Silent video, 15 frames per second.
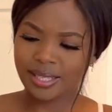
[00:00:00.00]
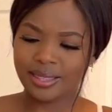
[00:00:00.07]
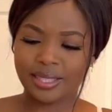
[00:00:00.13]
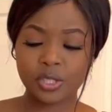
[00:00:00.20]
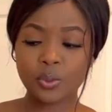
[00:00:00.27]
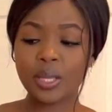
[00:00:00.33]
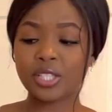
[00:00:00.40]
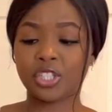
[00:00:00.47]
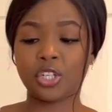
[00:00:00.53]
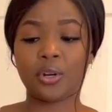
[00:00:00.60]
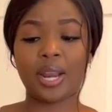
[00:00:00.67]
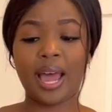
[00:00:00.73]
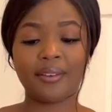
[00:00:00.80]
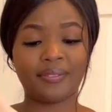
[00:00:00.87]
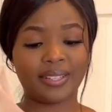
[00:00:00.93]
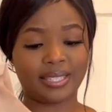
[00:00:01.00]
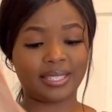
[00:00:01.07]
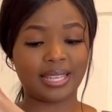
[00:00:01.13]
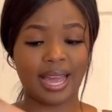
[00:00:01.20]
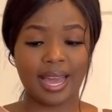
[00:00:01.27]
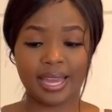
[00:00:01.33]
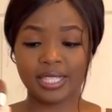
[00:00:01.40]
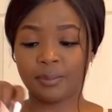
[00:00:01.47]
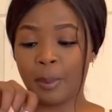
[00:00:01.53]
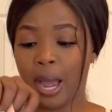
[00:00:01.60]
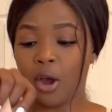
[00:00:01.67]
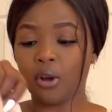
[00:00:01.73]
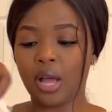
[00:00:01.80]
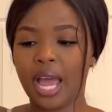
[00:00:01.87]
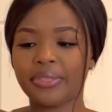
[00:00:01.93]
These ones don't have a size, but
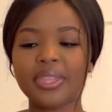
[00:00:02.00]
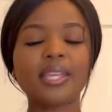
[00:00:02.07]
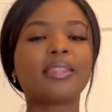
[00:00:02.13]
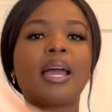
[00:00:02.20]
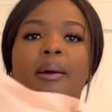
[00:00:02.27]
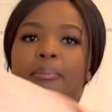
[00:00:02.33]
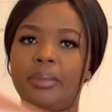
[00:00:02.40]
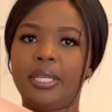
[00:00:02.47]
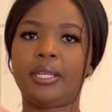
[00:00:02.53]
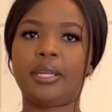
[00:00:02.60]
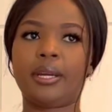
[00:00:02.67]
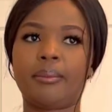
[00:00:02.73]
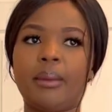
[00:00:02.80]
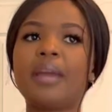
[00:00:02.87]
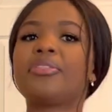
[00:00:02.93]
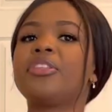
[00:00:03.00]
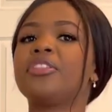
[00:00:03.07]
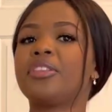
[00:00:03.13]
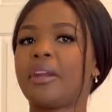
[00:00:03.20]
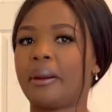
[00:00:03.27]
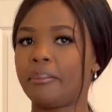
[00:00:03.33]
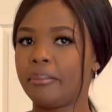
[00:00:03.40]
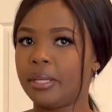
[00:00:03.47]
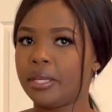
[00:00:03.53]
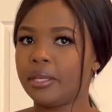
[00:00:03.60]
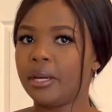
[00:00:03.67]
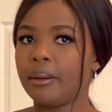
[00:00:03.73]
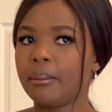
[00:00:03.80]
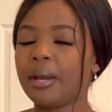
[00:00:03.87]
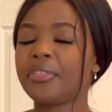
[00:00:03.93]
I think they are medium. I think they are
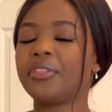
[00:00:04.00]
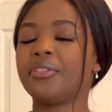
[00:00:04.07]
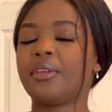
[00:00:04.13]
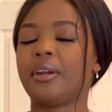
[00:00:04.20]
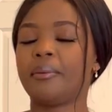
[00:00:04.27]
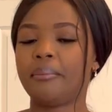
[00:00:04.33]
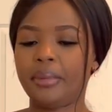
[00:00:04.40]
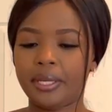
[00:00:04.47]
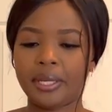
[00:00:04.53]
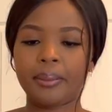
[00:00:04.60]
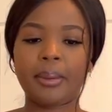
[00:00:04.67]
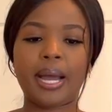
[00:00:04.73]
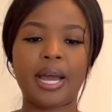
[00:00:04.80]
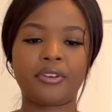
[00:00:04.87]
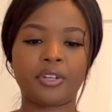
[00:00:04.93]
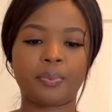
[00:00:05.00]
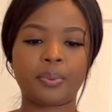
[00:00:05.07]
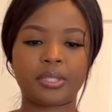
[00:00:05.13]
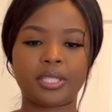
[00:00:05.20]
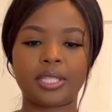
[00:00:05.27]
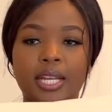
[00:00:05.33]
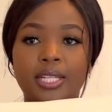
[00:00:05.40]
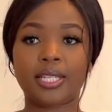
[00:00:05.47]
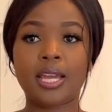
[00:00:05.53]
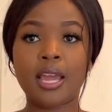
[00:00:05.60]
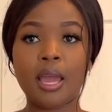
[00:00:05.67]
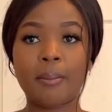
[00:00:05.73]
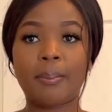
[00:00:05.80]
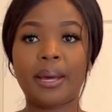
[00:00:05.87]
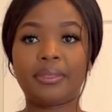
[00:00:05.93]
medium. I think they are medium, 100%.
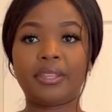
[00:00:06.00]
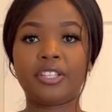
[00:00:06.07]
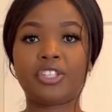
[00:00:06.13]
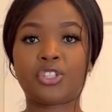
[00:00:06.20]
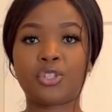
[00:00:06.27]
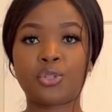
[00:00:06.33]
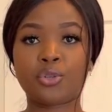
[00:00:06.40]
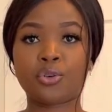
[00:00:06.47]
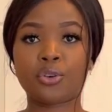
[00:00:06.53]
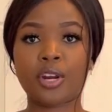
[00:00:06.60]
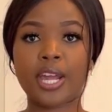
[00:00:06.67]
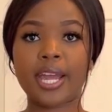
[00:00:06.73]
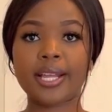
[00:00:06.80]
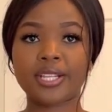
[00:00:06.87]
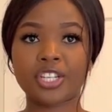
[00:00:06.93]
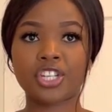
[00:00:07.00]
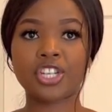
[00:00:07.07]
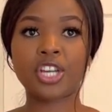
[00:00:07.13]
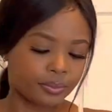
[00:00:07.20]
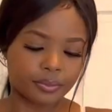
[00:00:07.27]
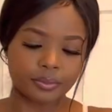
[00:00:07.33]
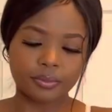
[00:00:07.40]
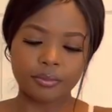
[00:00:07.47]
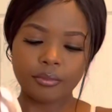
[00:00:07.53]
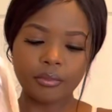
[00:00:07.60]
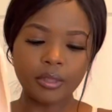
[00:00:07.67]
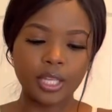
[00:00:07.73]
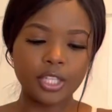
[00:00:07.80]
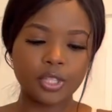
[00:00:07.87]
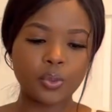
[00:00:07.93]
But they stretch.
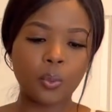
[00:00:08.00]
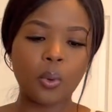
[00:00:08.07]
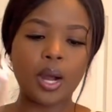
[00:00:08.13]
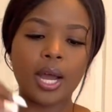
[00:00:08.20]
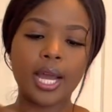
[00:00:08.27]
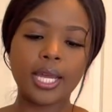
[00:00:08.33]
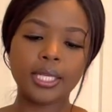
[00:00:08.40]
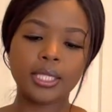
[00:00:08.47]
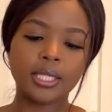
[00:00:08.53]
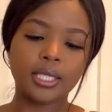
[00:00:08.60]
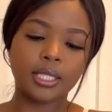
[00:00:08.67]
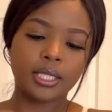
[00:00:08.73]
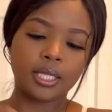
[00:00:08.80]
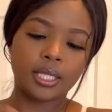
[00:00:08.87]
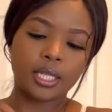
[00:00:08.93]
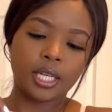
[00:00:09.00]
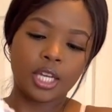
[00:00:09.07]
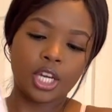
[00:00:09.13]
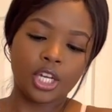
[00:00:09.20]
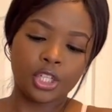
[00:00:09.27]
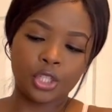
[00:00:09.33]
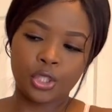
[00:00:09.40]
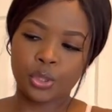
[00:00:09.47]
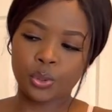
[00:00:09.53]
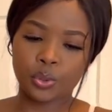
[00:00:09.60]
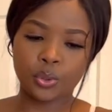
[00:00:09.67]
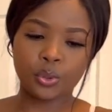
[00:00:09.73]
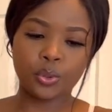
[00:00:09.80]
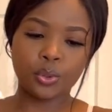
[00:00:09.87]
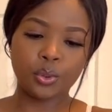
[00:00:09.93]
It's 1,
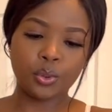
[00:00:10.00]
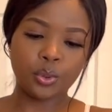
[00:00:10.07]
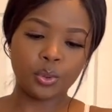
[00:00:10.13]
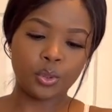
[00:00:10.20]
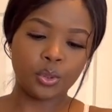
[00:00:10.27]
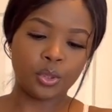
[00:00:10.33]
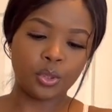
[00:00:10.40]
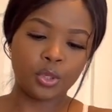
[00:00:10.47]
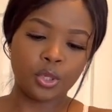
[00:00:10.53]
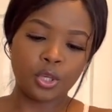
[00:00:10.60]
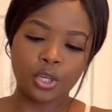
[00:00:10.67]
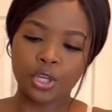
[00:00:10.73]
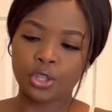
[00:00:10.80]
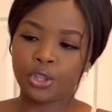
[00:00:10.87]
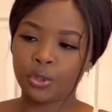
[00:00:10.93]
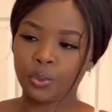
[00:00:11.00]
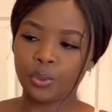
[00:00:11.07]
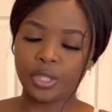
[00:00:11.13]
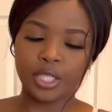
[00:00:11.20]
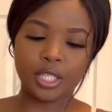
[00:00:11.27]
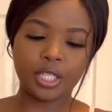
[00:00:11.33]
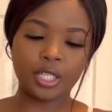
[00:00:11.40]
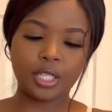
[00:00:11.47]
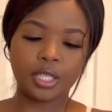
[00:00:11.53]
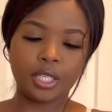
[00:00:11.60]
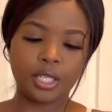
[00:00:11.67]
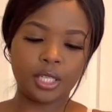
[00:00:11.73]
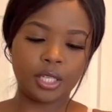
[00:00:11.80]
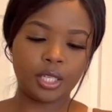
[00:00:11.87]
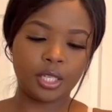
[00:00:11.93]
2, 3,